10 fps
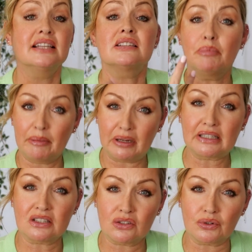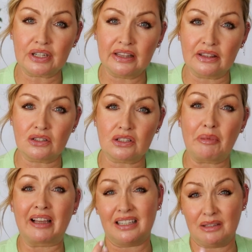Some people like to store it in the dust
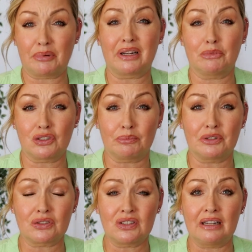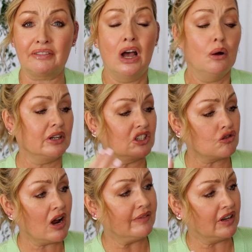bag. That's pretty much up to yourself. When I
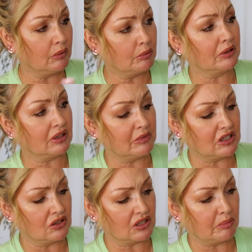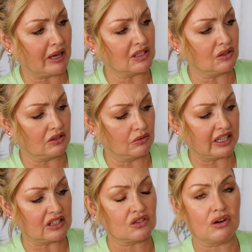travel, I would put them into dust bags so they don't
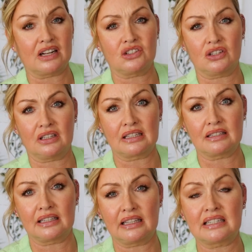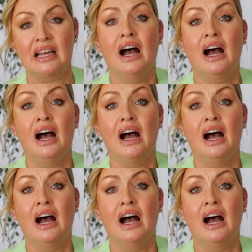get scratched and things like that.